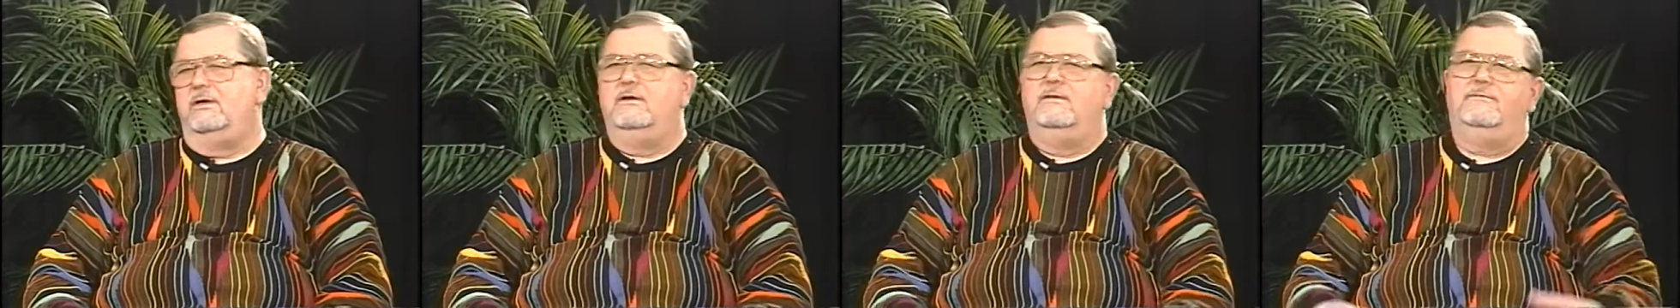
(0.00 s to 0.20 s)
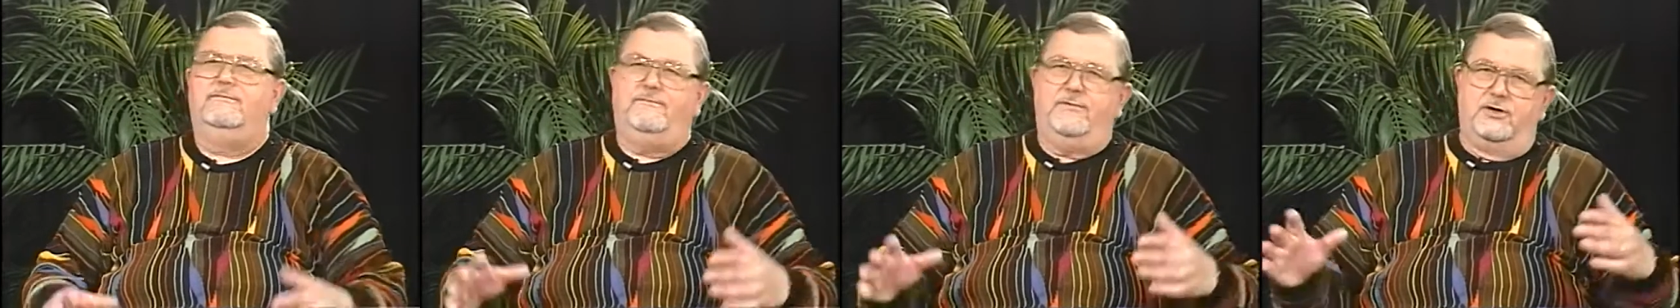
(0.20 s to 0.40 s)

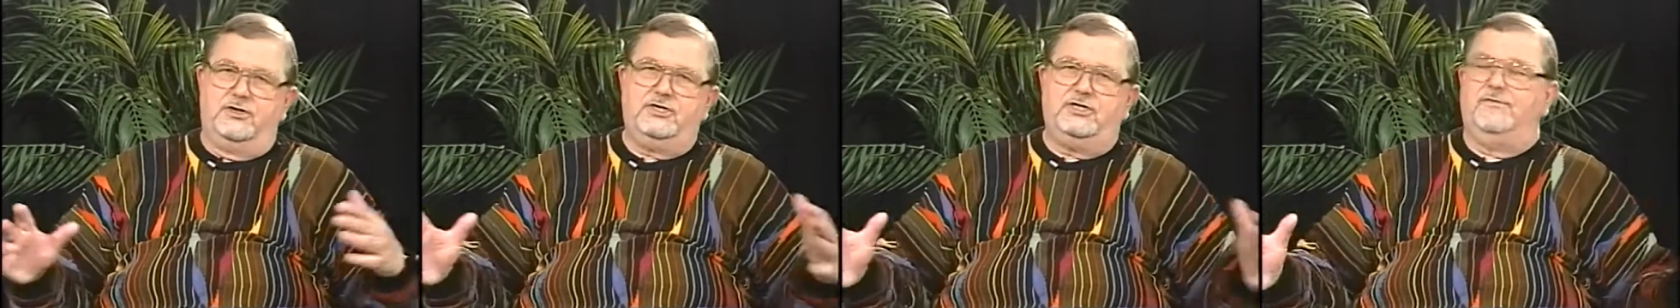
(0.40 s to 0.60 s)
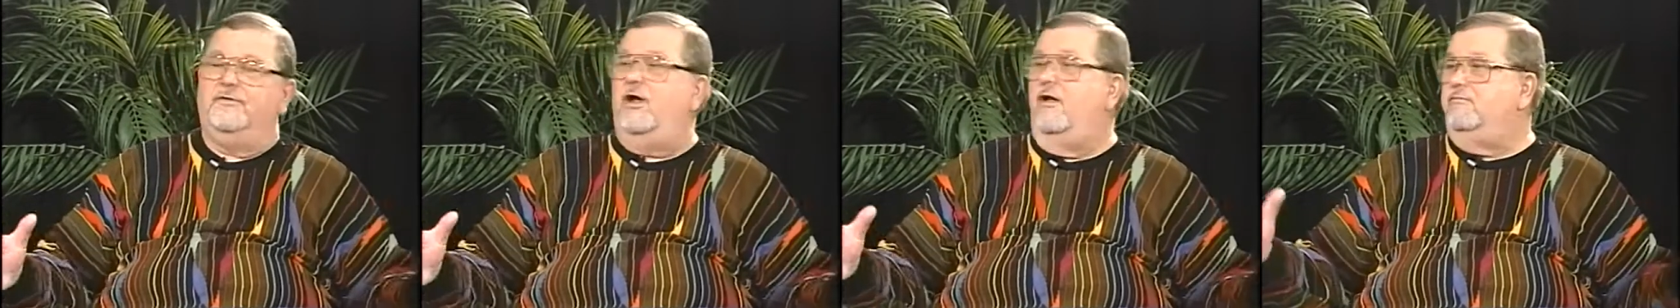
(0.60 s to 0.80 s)

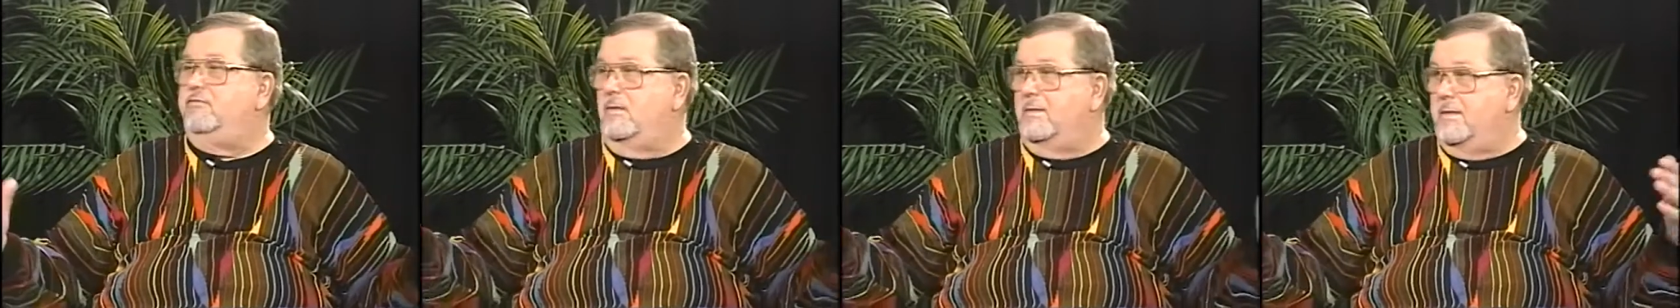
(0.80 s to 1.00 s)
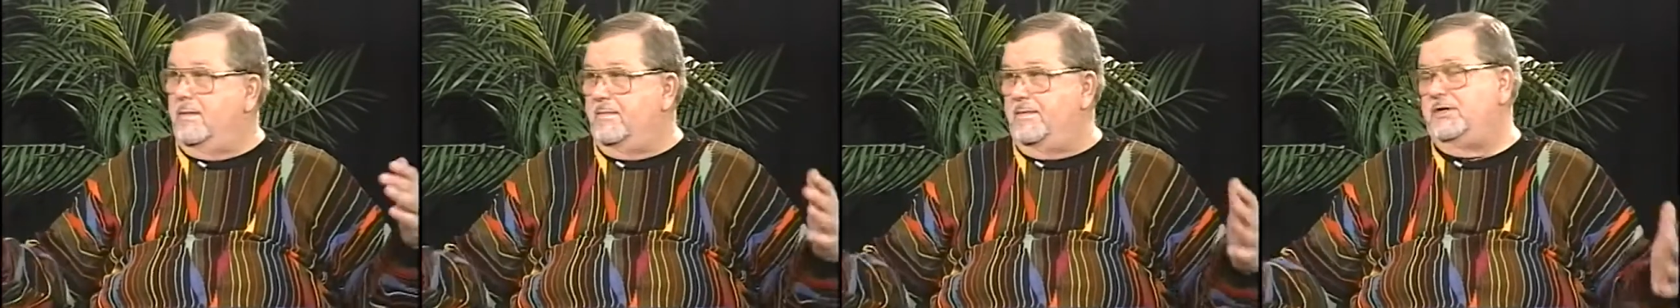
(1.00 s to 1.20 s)
First of all,
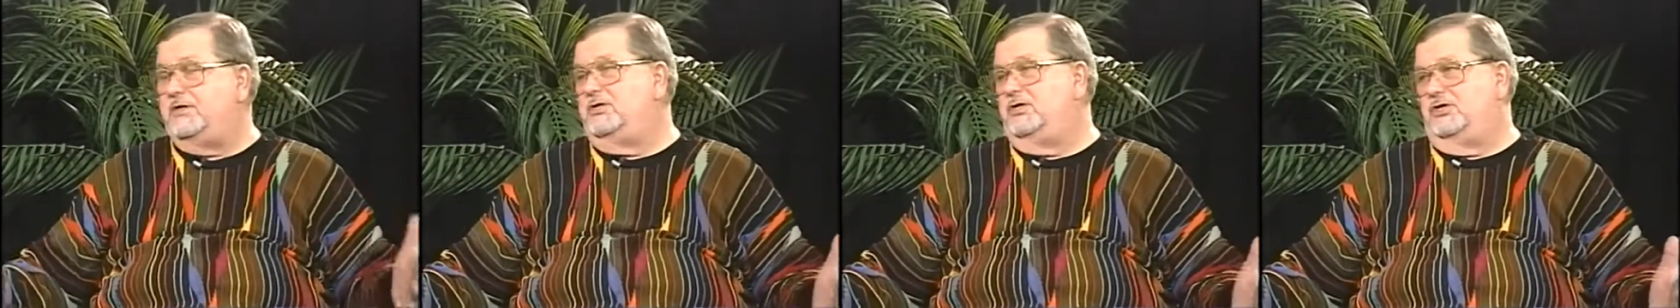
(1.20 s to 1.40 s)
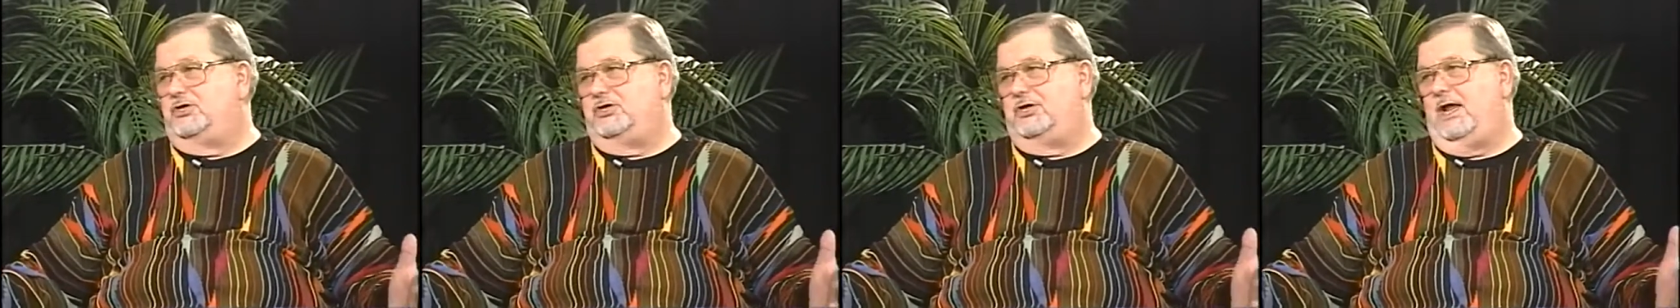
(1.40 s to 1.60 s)
from a
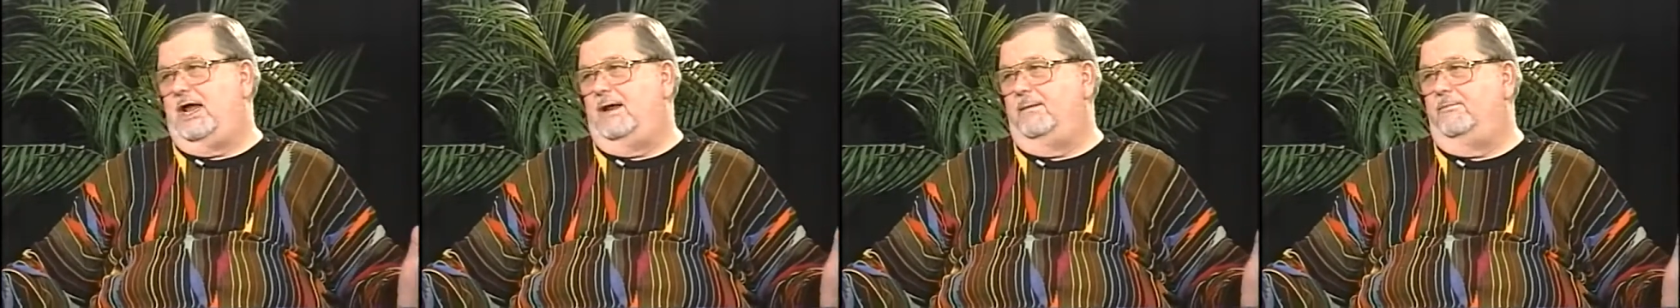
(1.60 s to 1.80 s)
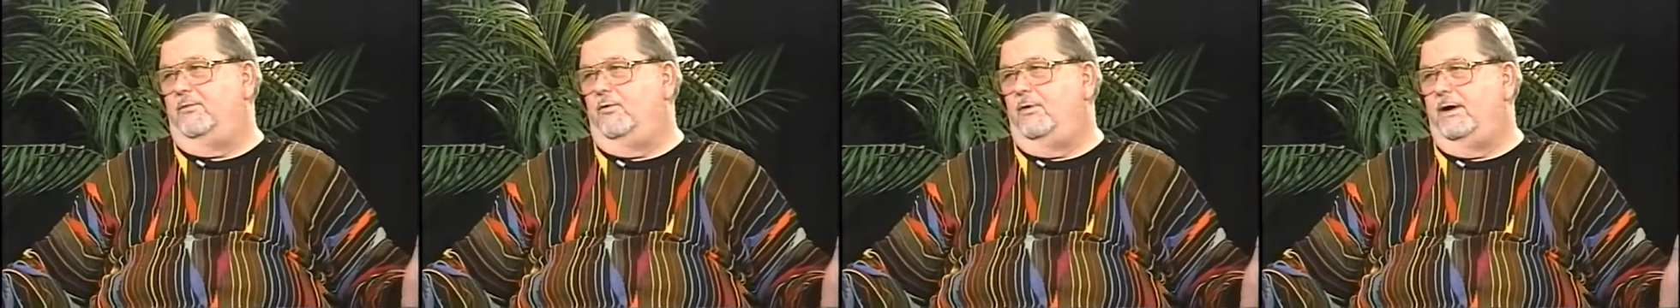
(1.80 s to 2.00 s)
business
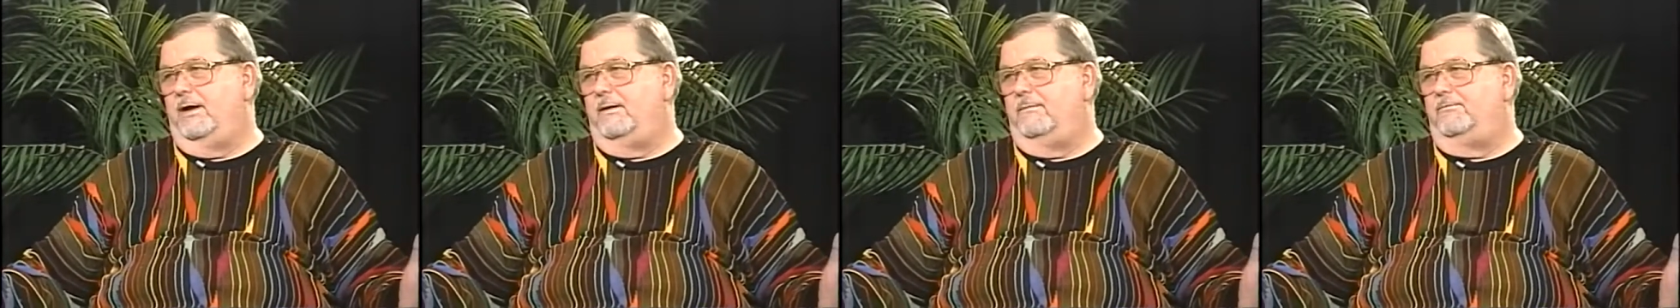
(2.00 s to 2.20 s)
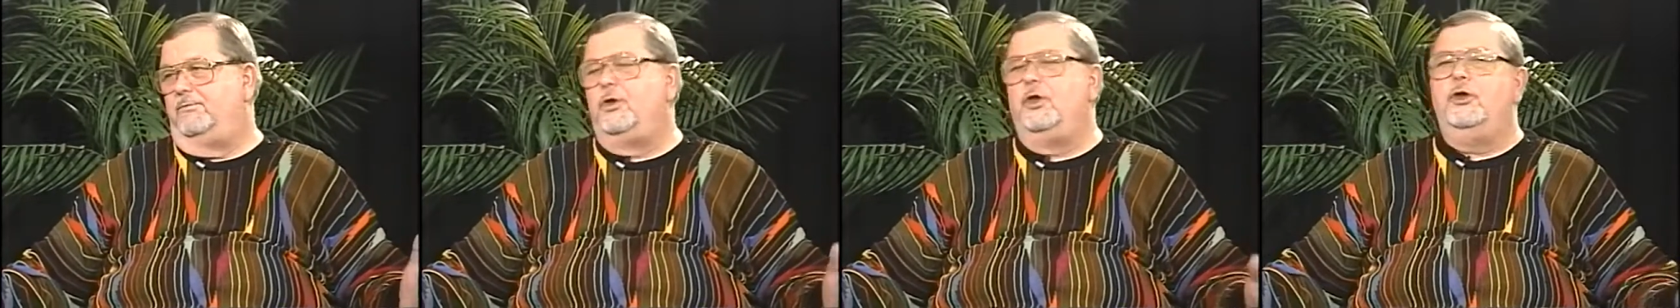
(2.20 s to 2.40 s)
standpoint,